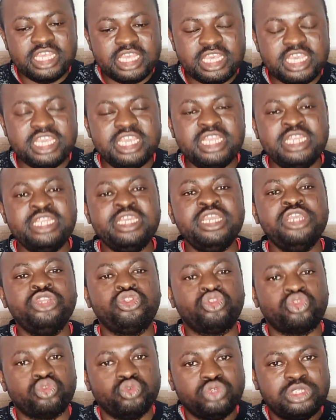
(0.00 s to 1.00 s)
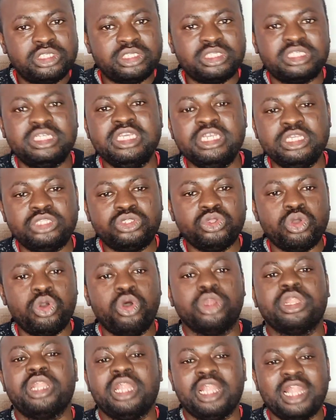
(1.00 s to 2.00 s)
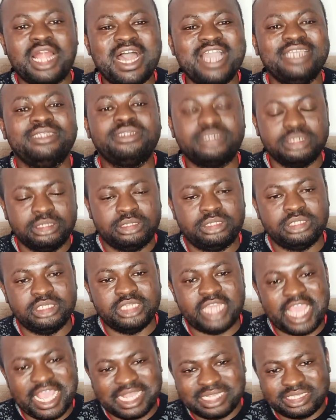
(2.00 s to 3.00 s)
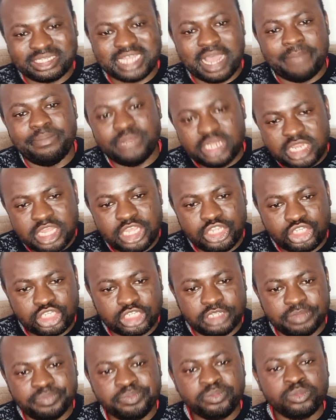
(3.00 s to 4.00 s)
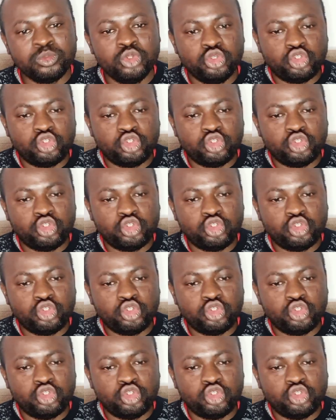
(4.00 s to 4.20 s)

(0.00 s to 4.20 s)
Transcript: he need to sit on licensing examination